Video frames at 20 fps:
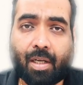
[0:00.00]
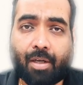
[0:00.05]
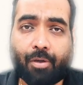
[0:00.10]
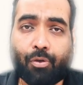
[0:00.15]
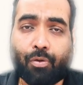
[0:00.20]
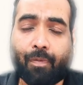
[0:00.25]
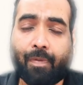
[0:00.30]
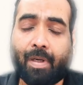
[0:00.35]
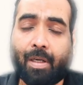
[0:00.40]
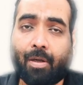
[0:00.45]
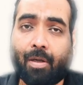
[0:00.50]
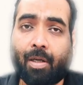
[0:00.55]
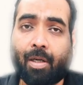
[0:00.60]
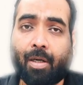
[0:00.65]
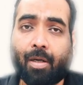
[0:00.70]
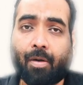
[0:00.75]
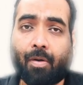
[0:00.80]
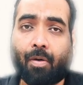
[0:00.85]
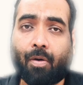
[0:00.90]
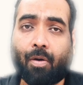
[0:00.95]
You will
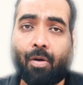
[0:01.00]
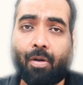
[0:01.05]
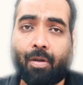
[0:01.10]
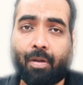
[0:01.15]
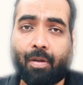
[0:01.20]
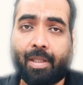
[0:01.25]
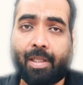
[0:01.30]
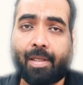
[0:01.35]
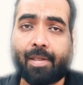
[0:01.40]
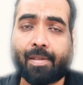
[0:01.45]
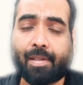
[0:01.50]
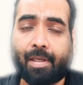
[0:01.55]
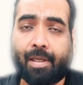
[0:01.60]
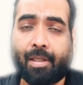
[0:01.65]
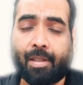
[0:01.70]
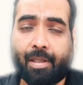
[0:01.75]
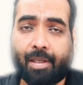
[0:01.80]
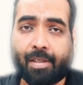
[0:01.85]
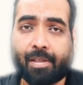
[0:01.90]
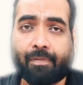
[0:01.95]
learn all this
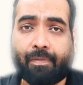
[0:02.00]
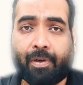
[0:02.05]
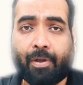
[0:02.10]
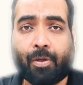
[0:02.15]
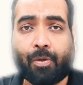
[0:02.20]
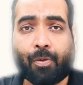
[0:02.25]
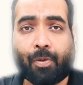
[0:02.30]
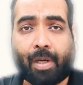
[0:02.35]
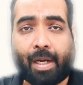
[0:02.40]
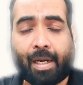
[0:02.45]
in this video